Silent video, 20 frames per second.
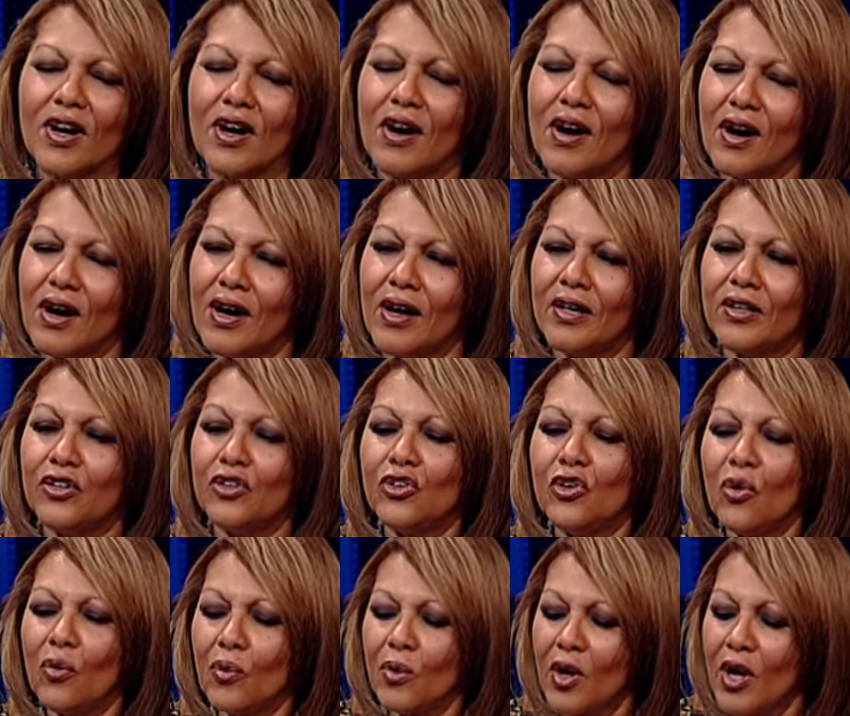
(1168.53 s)
kind, you
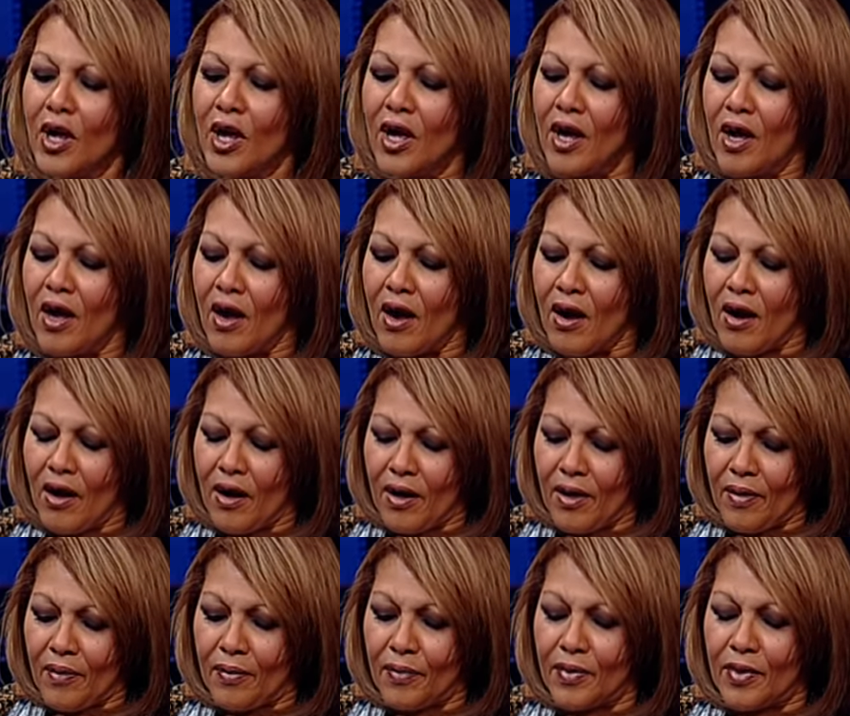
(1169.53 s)
know. Yes.
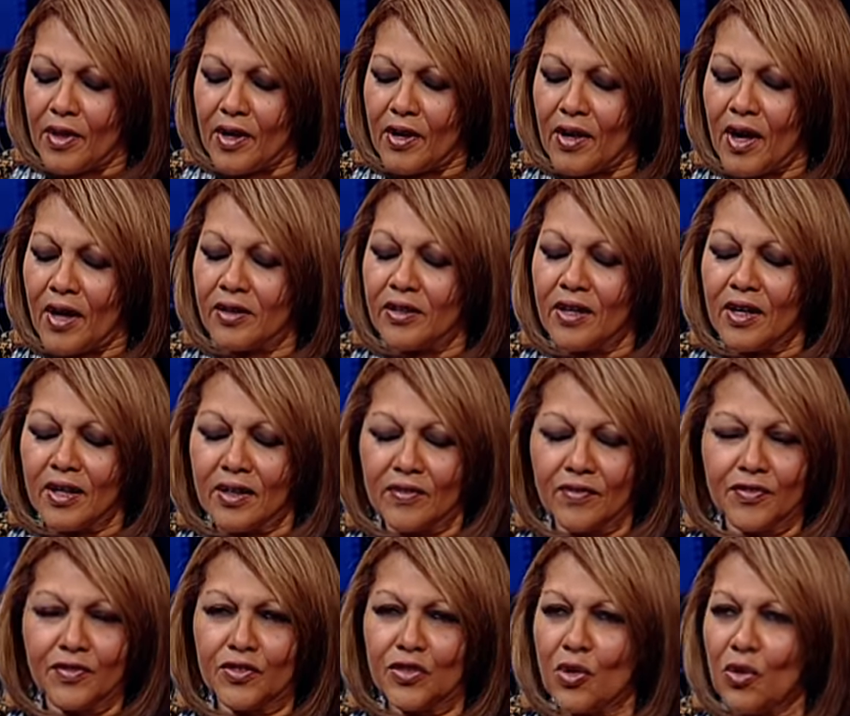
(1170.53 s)
I,
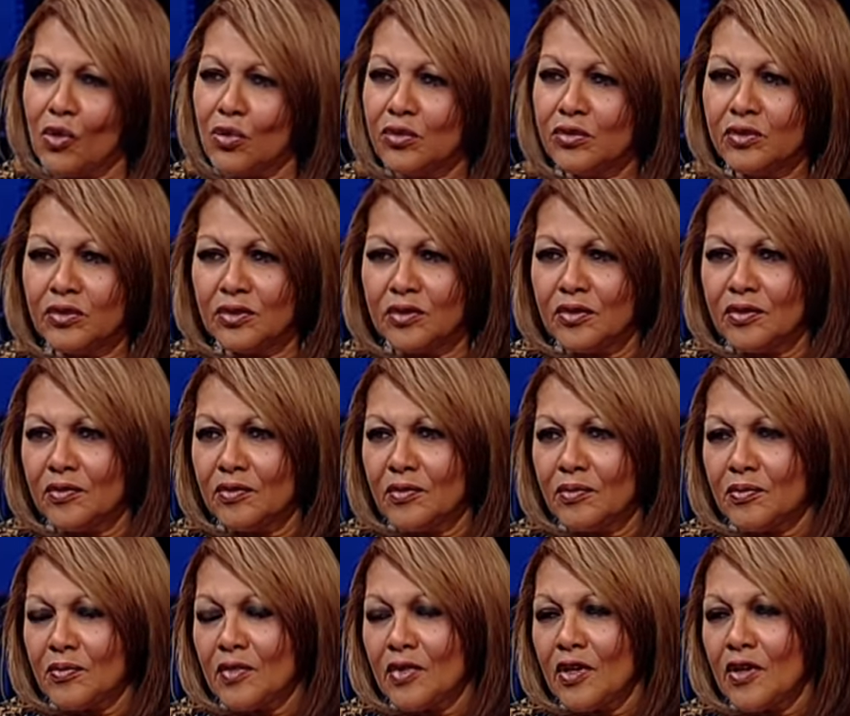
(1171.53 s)
have told
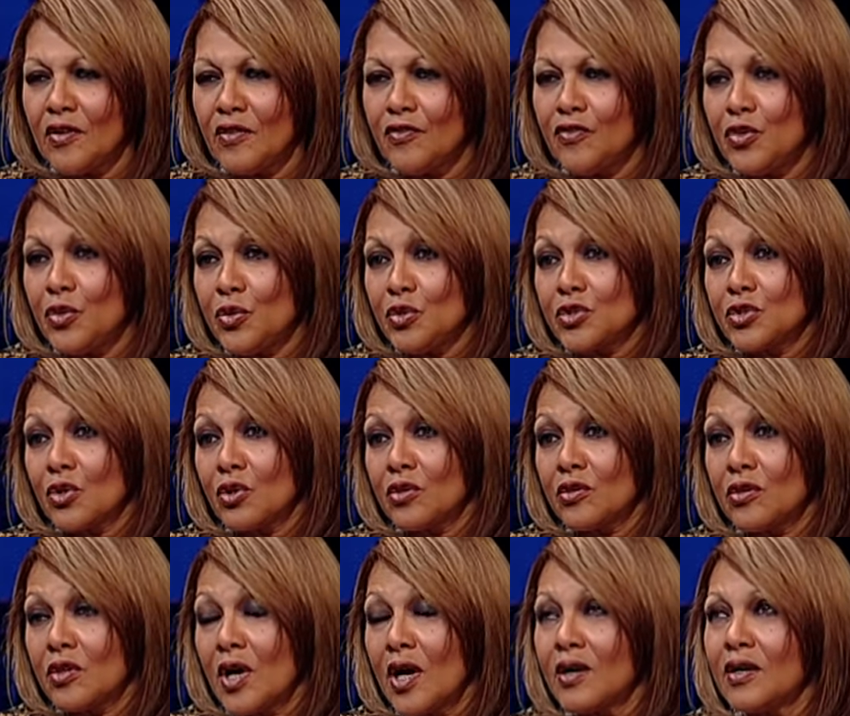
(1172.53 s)
the viewers
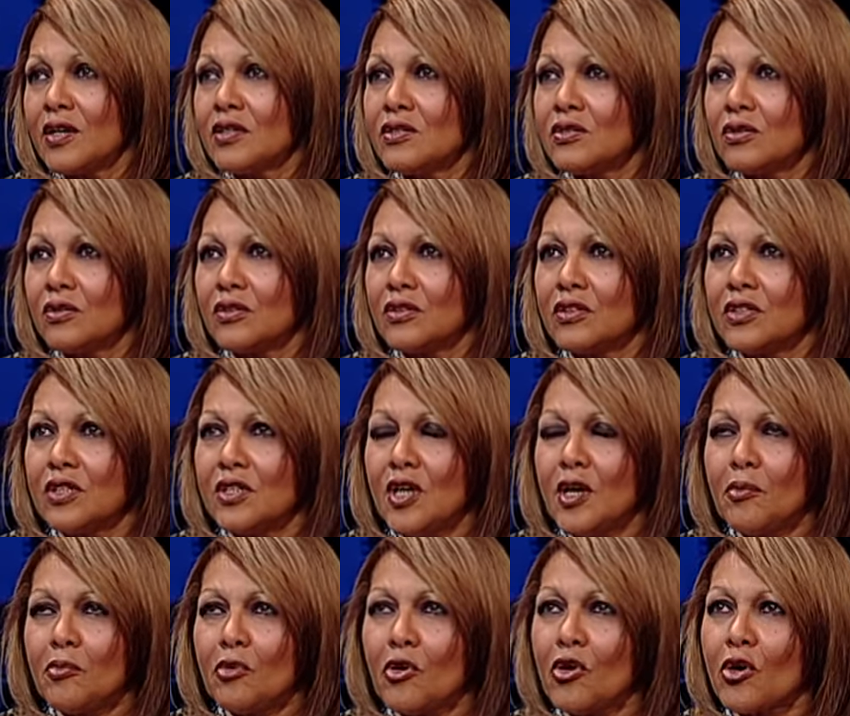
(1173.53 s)
on, I guess on the
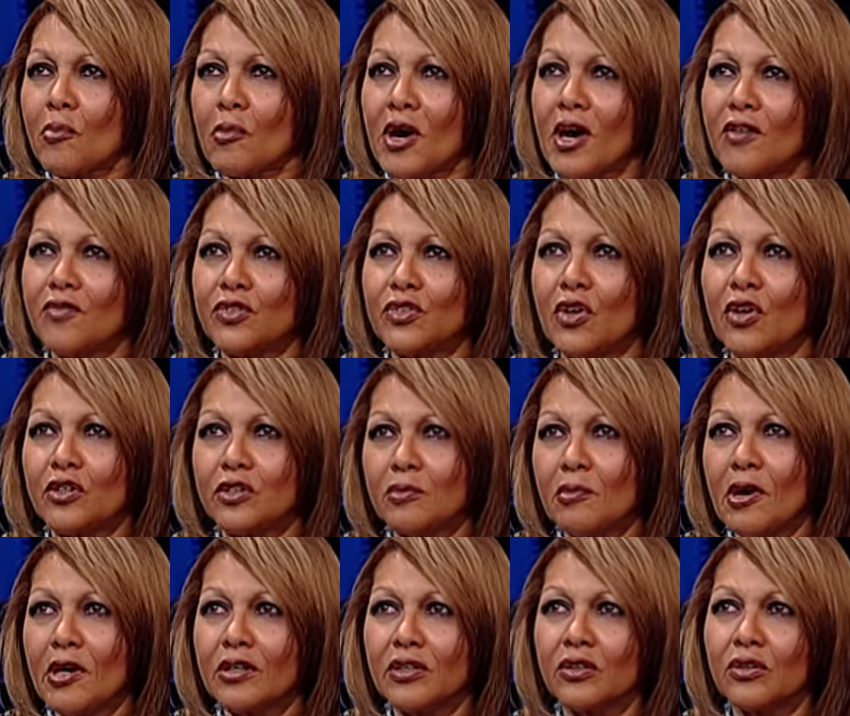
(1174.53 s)
Today program, I haven't talked
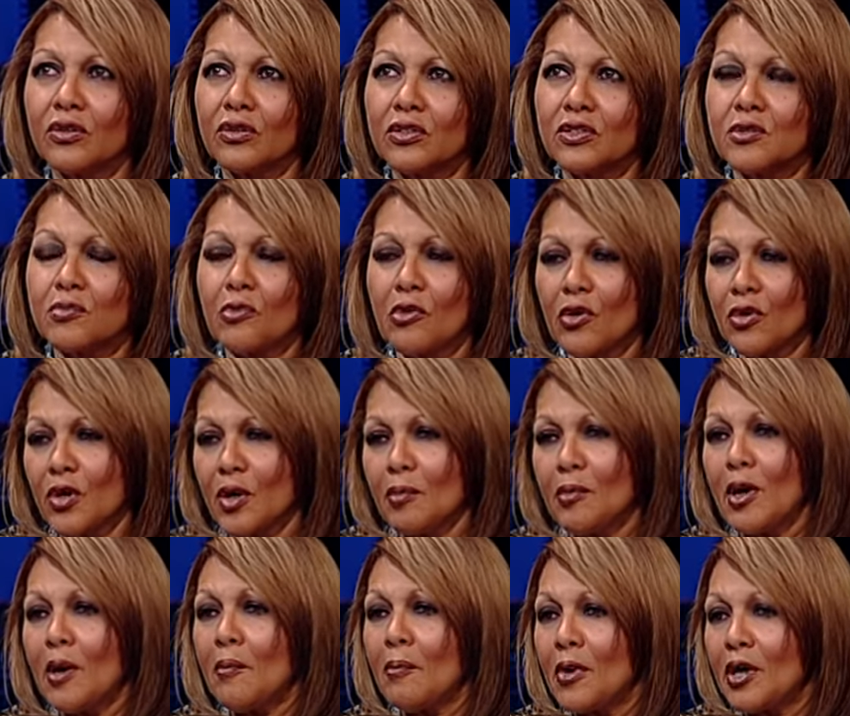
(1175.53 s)
about it on this program
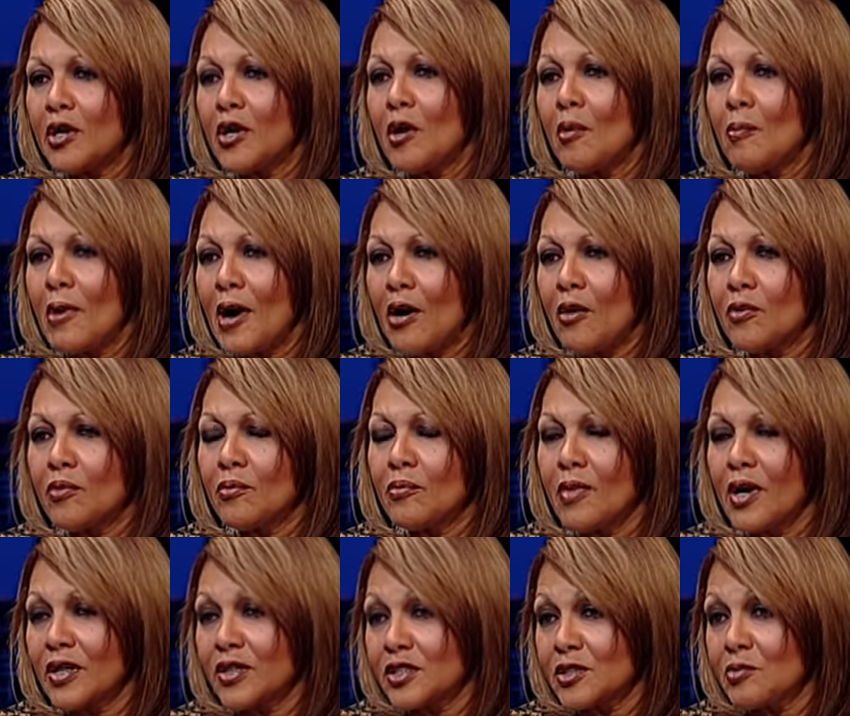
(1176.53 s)
yet, mm -hmm. but mm-hmm. about
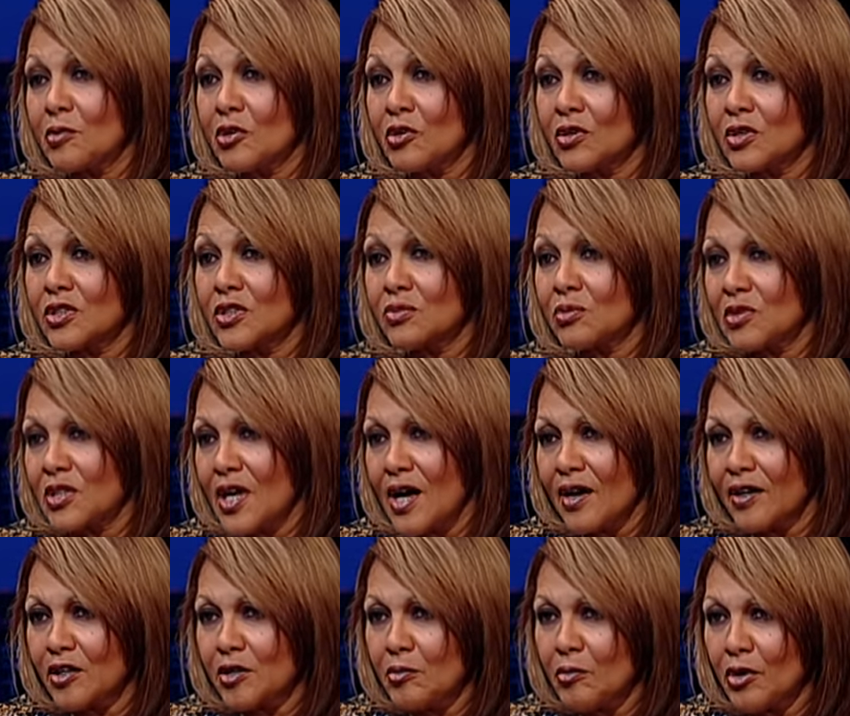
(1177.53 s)
my experience with the
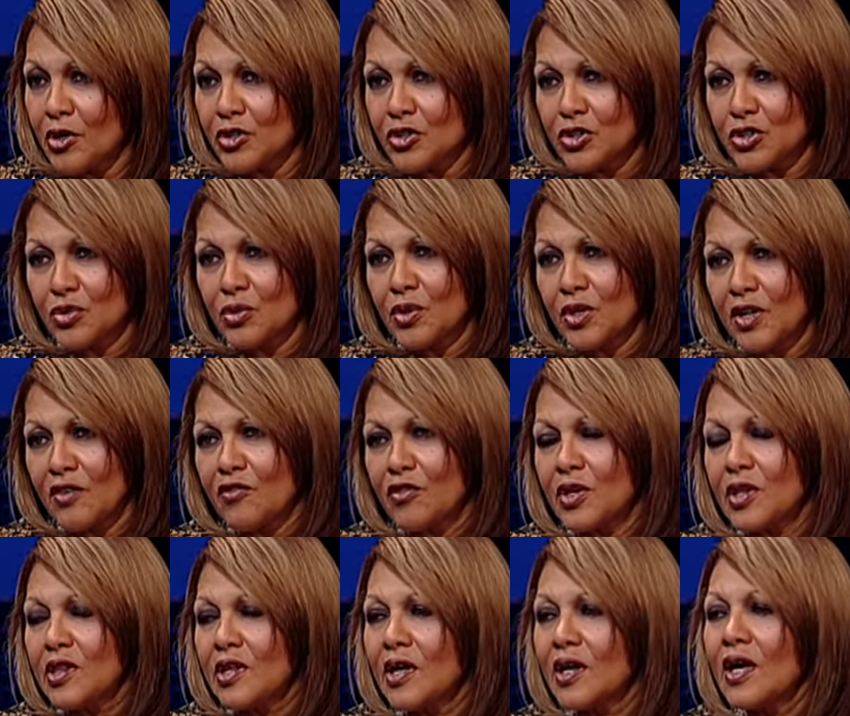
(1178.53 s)
acupuncture oh, and
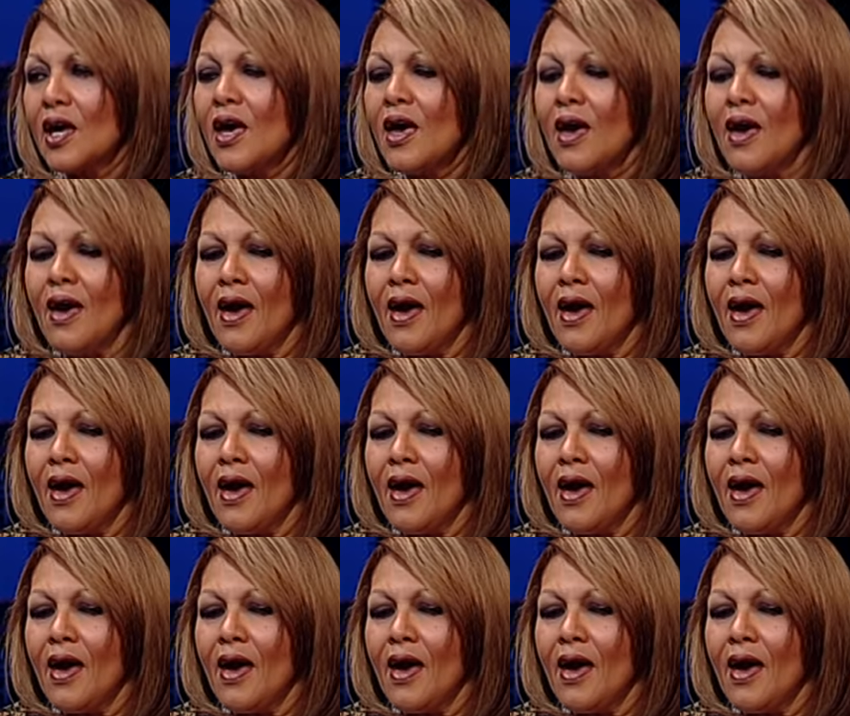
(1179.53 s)
everything. Yes.